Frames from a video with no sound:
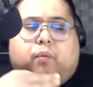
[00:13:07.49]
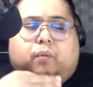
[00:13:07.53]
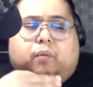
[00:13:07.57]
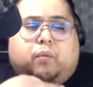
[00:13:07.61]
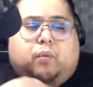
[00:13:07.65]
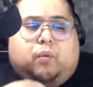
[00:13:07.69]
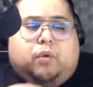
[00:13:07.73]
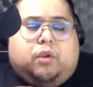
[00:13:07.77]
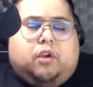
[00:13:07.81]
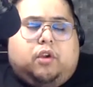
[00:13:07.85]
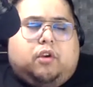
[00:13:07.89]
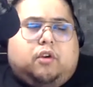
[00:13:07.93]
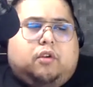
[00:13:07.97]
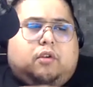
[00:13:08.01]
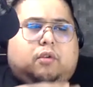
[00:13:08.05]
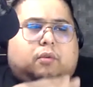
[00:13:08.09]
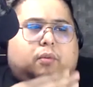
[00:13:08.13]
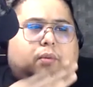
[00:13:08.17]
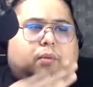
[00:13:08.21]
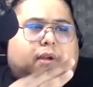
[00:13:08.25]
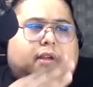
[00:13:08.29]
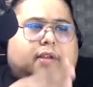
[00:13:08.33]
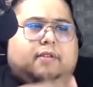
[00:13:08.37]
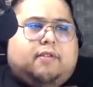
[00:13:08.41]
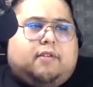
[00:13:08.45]
when you're
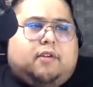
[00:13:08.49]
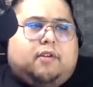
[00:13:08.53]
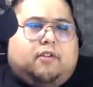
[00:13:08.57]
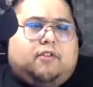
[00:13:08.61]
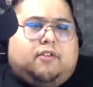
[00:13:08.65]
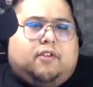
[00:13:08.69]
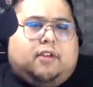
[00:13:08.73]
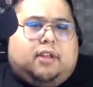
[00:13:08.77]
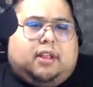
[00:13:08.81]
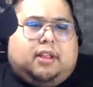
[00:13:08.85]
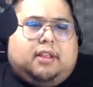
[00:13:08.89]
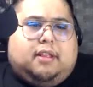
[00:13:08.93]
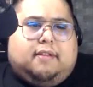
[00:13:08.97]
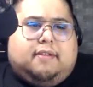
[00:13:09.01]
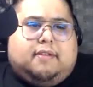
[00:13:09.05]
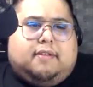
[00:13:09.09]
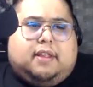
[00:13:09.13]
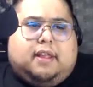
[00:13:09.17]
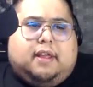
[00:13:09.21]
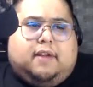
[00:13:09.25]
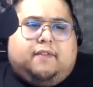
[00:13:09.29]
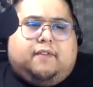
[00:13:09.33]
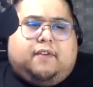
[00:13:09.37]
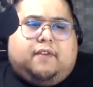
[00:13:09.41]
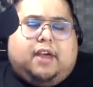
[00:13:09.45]
researching this
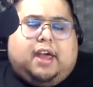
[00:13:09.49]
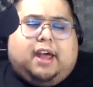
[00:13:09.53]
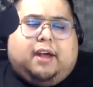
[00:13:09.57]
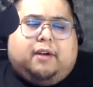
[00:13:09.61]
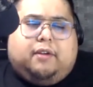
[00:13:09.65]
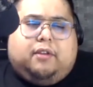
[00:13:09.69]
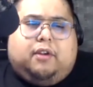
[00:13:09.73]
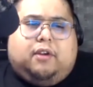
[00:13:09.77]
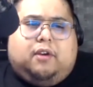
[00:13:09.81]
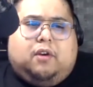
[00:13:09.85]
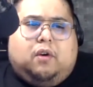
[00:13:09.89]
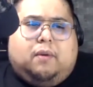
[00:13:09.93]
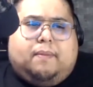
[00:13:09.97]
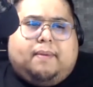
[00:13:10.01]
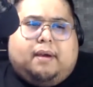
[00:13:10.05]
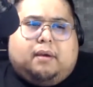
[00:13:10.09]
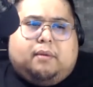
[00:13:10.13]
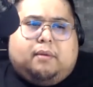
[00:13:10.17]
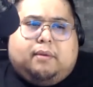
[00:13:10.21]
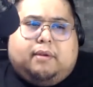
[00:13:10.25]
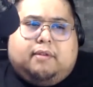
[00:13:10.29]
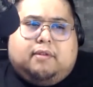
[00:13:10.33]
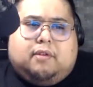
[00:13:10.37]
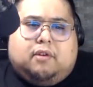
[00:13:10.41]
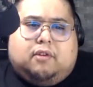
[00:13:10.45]
stuff, how do you go about
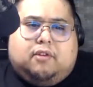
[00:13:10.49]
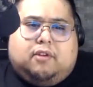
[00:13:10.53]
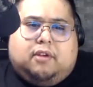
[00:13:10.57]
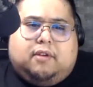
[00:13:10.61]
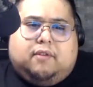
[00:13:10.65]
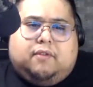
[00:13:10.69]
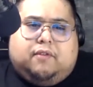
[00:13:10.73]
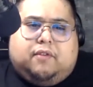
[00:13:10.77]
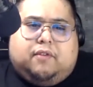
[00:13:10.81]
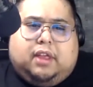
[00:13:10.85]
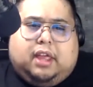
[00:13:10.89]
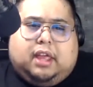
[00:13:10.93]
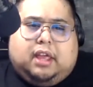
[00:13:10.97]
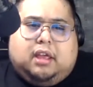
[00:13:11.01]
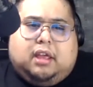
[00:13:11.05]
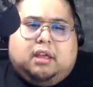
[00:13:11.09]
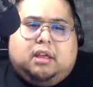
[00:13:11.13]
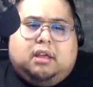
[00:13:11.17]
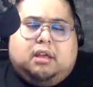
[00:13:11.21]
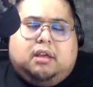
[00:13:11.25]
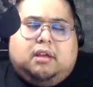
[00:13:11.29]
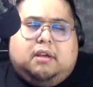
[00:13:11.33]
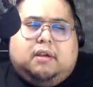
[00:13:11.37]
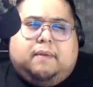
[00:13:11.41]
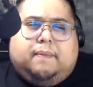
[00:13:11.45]
researching for like
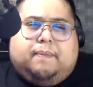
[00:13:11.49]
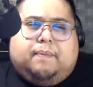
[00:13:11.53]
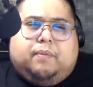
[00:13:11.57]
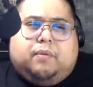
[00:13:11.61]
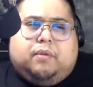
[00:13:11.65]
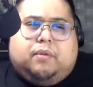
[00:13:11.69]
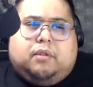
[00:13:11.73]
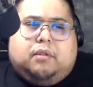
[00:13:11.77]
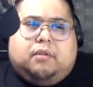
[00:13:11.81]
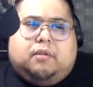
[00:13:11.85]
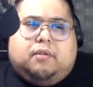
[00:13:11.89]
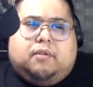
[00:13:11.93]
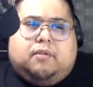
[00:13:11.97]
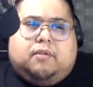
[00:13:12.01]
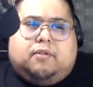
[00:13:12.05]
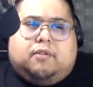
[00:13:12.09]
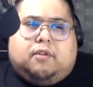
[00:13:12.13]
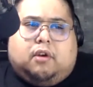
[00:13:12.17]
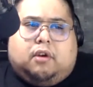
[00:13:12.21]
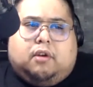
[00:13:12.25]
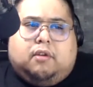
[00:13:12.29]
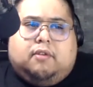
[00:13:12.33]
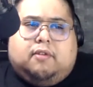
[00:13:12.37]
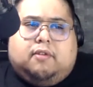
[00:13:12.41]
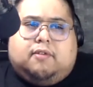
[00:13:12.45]

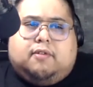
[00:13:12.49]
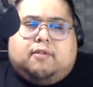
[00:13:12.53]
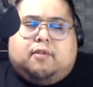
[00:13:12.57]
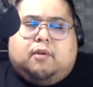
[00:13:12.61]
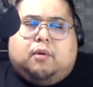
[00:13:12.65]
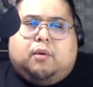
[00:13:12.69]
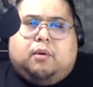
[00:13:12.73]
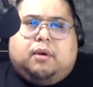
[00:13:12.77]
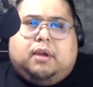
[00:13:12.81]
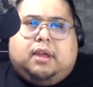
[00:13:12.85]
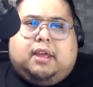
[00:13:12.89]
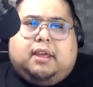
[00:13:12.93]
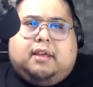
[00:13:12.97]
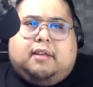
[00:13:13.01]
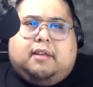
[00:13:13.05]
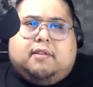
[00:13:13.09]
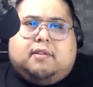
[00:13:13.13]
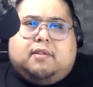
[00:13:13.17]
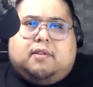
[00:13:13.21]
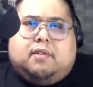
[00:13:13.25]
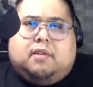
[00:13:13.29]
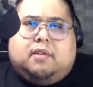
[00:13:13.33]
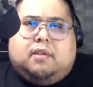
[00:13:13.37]
certain stories